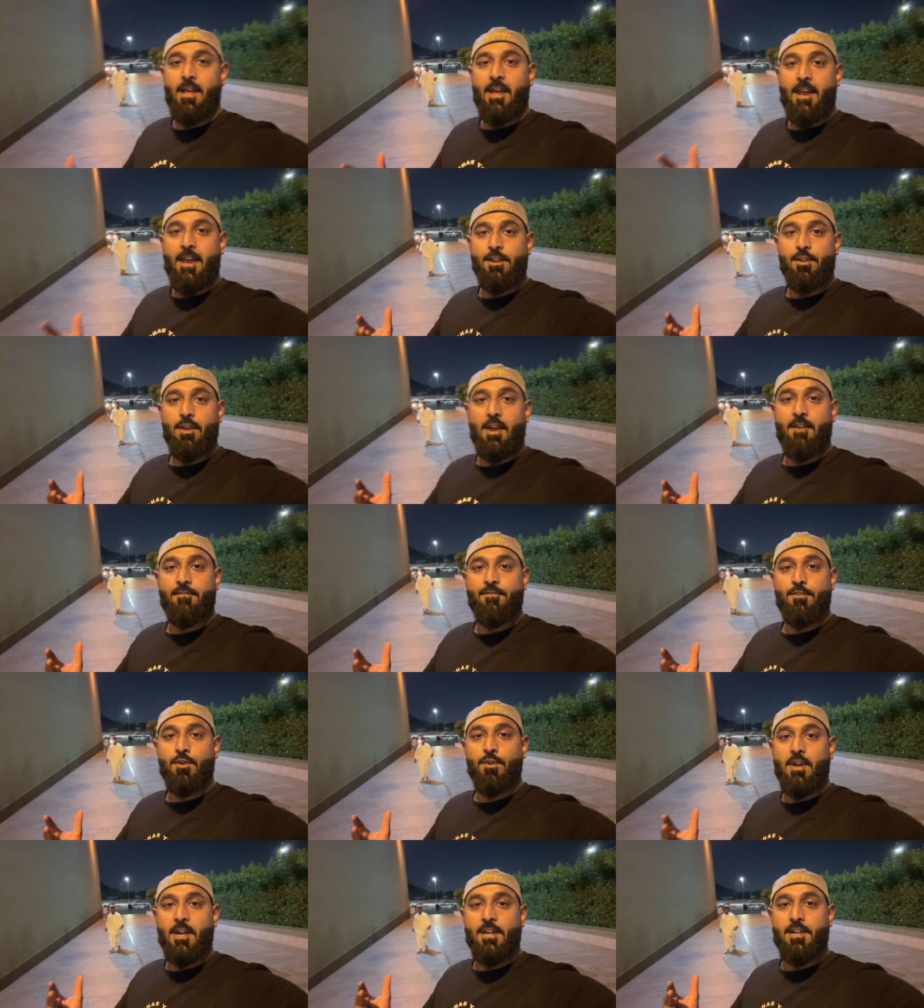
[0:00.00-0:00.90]
and you have
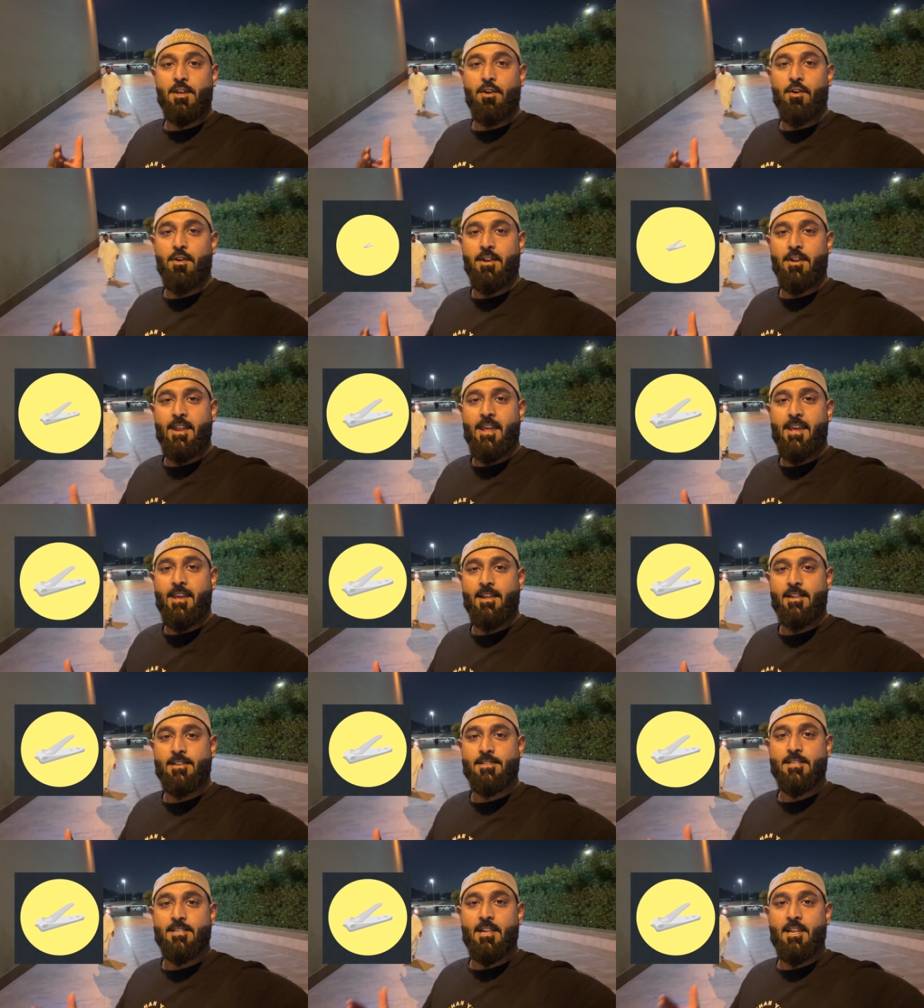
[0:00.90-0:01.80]
to cut your
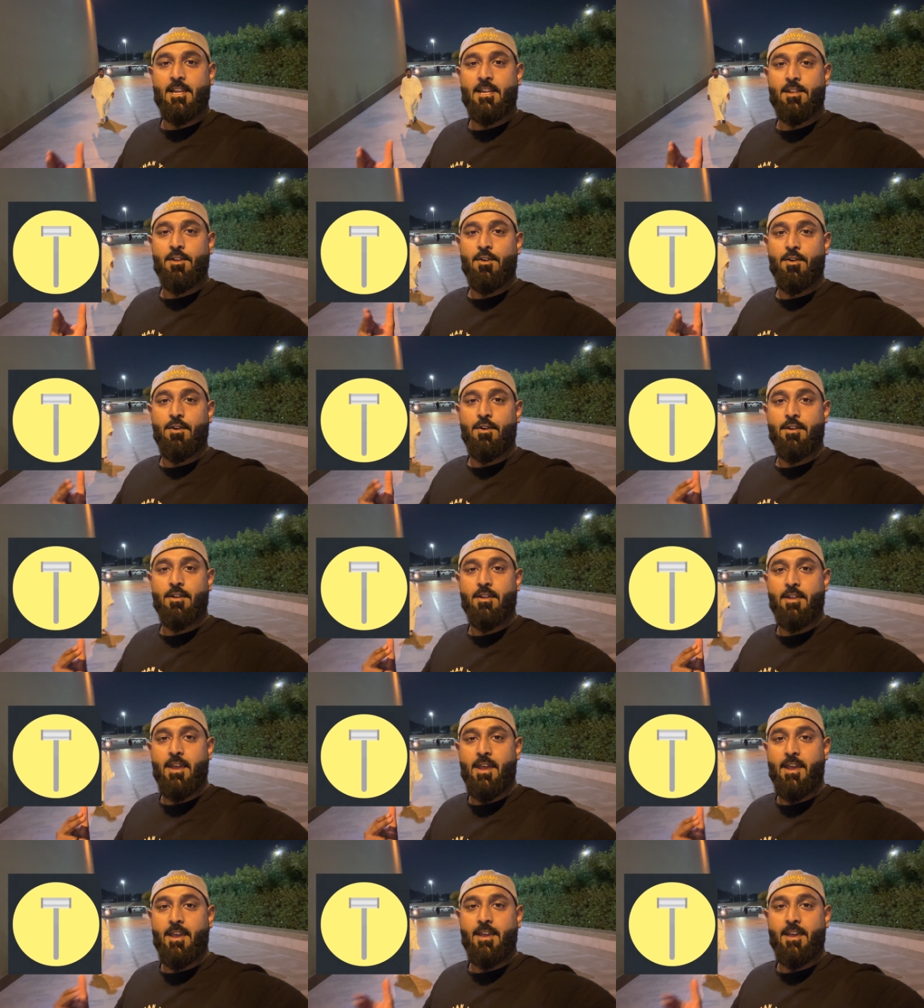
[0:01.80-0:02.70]
nails, clean your
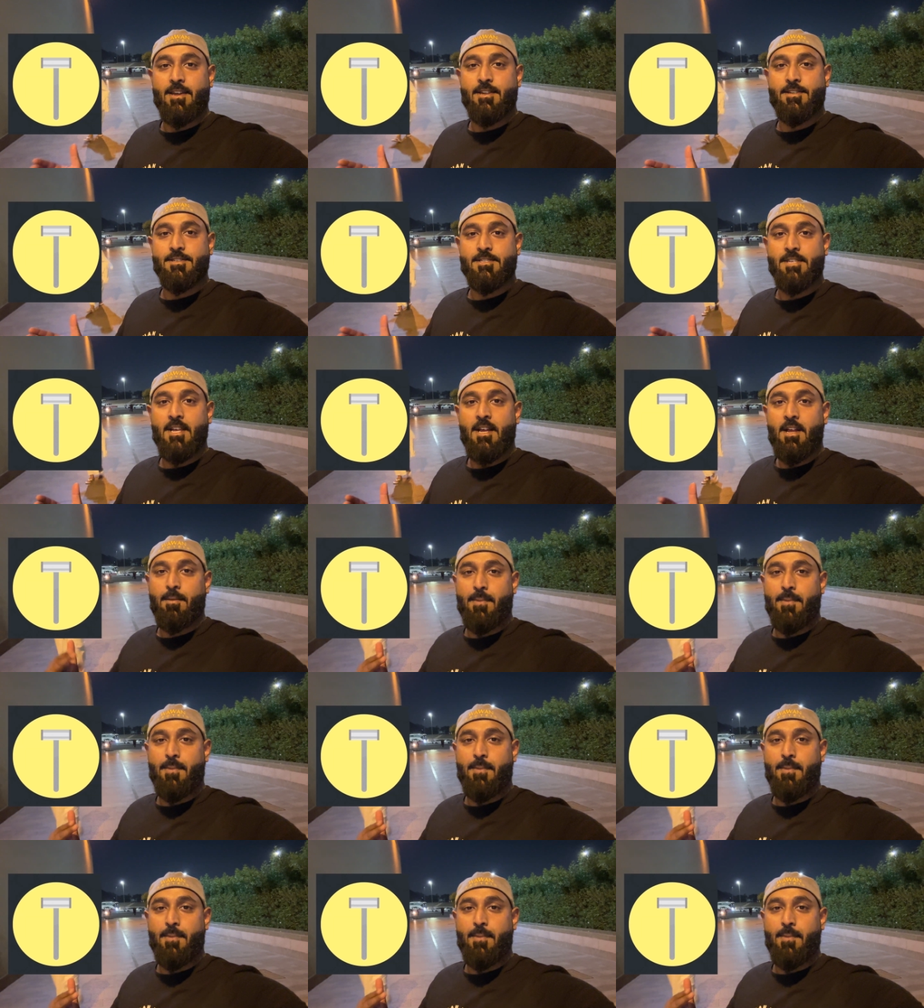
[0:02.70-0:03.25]
hairs,